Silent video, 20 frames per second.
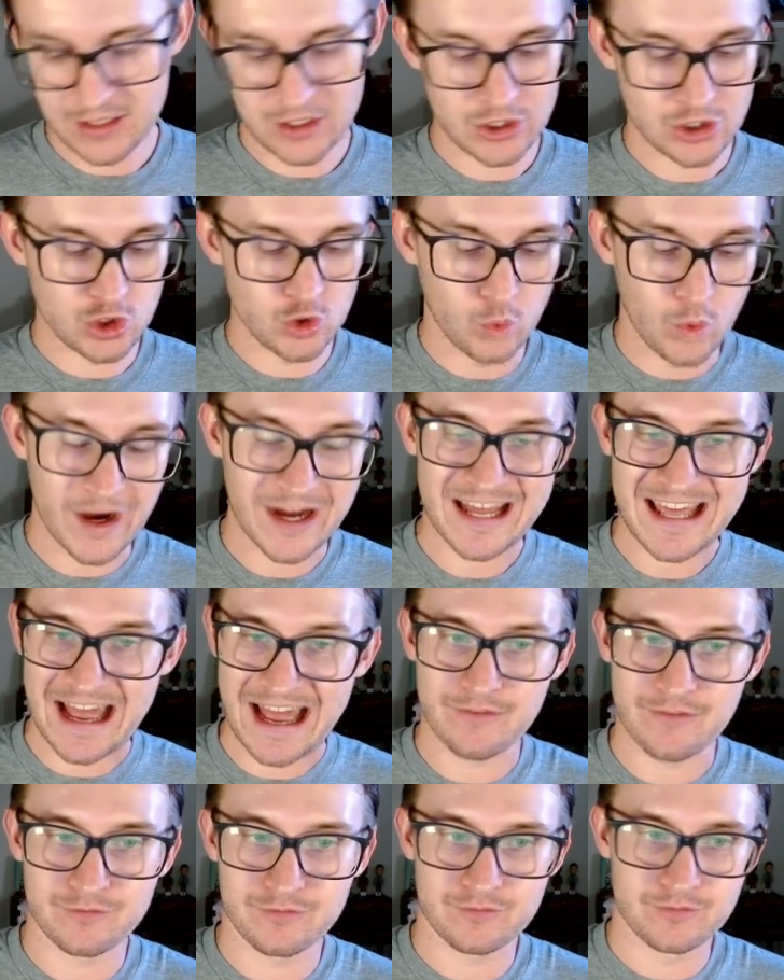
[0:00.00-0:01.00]
You want to
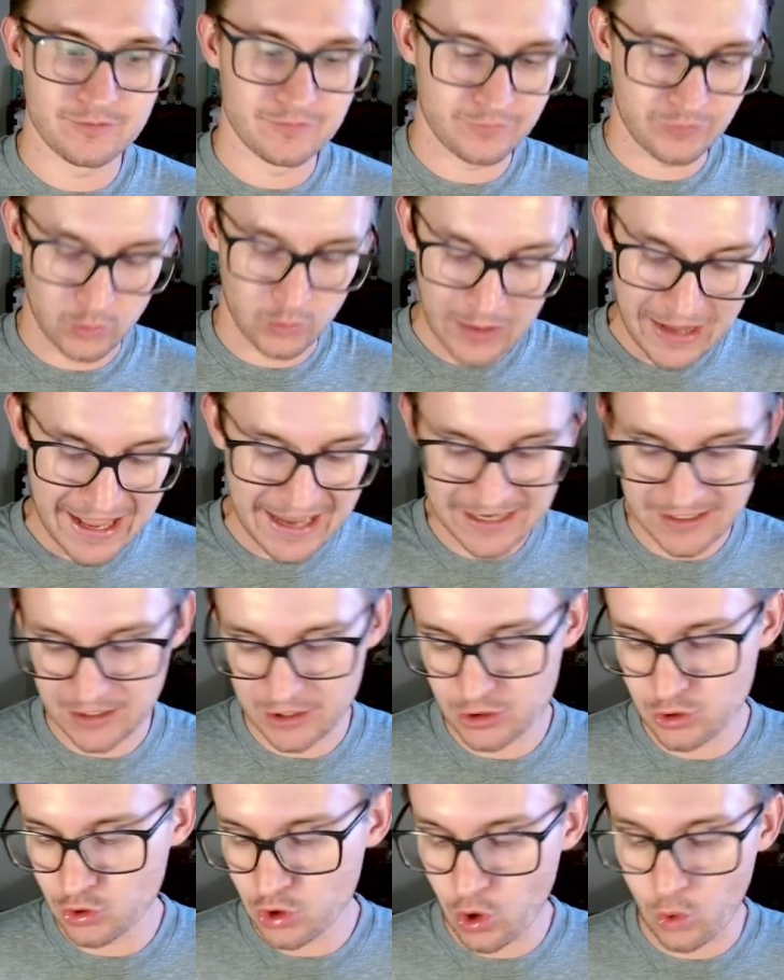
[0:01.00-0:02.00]
have variety.
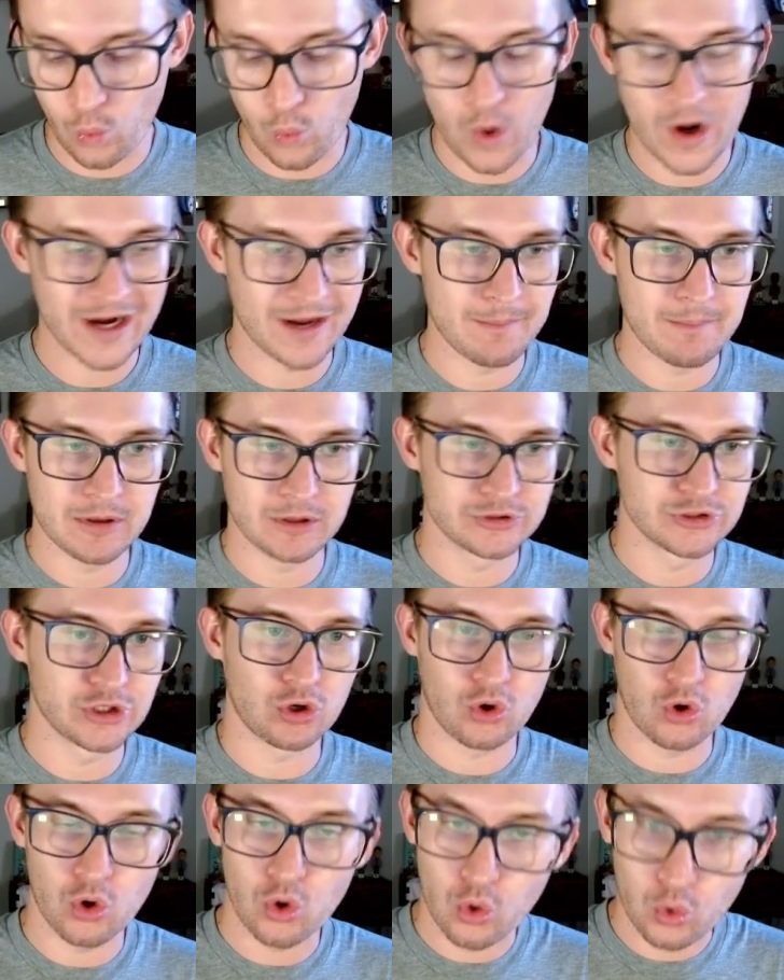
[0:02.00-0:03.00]
You don't want to build
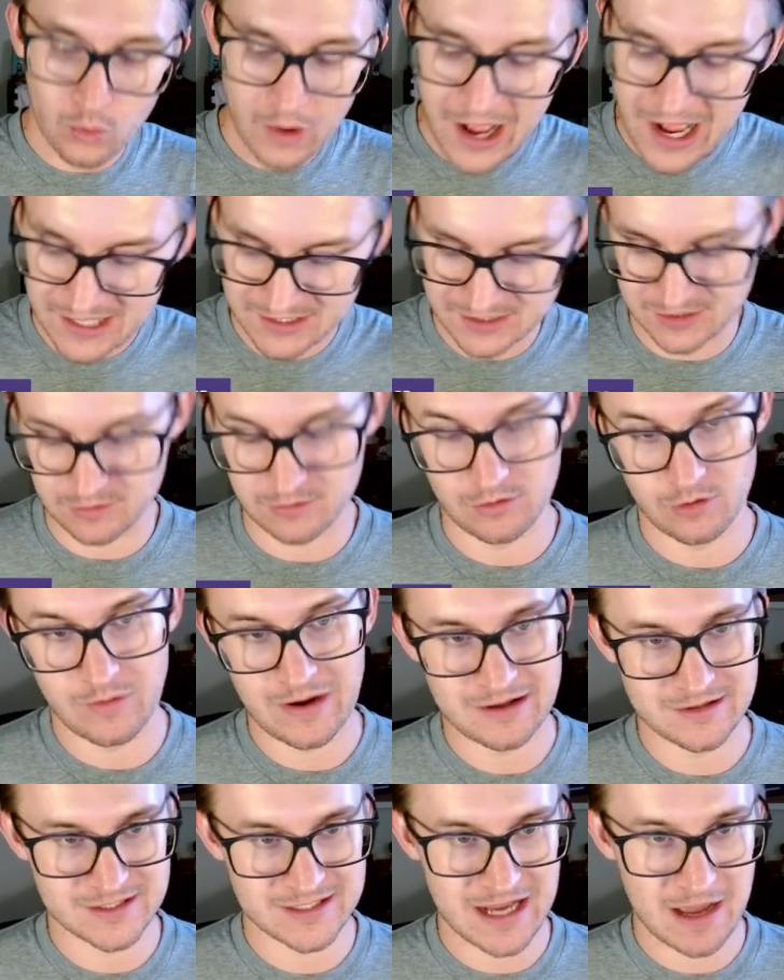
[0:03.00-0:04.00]
your whole roster
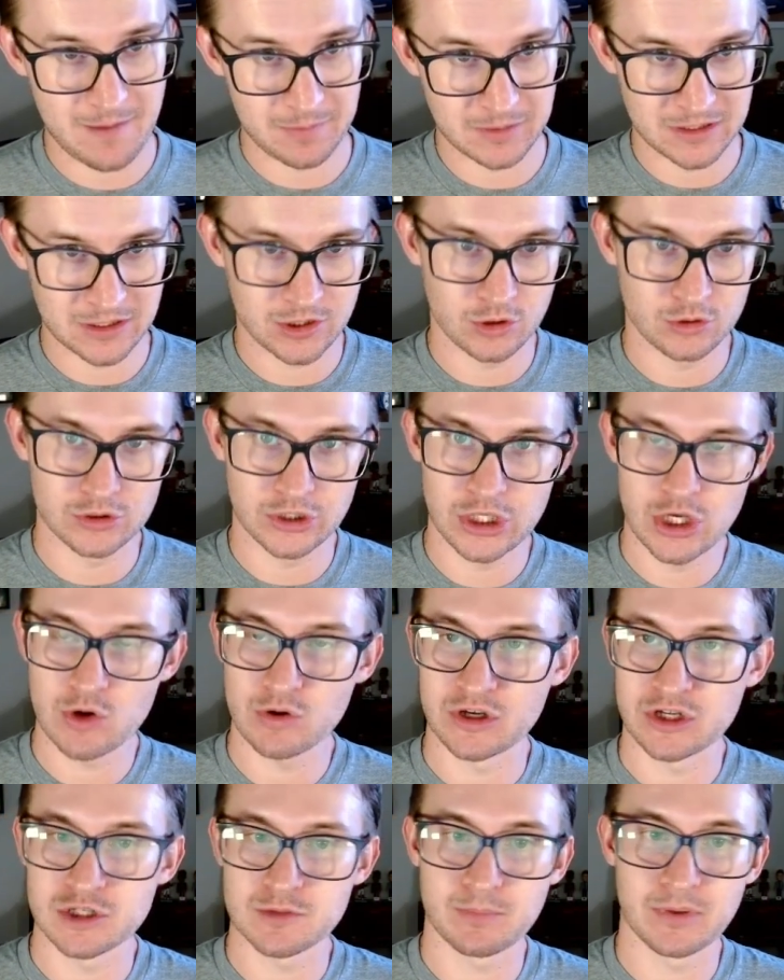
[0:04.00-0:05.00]
around stopping Nikola
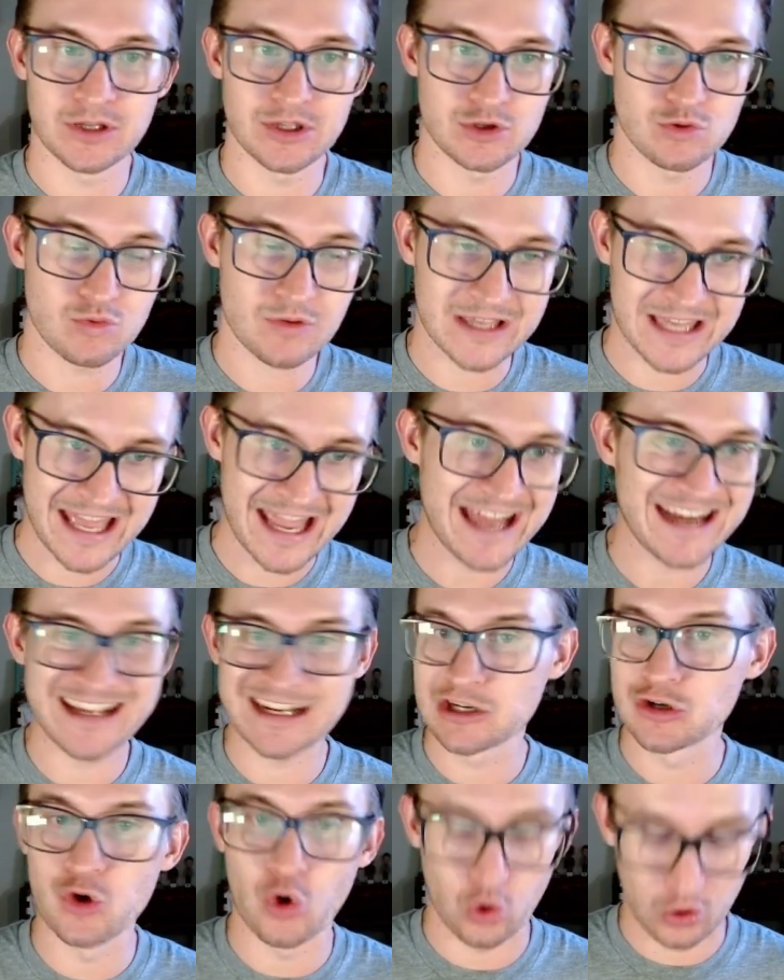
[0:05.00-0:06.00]
Jokic, but you can't
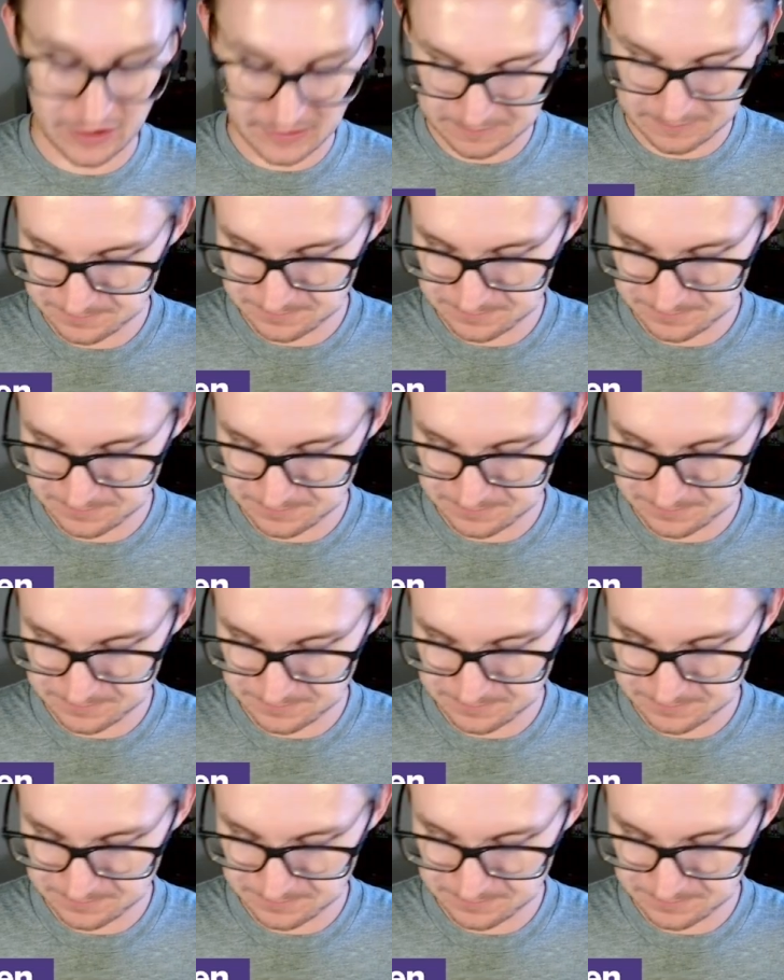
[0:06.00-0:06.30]
ignore it.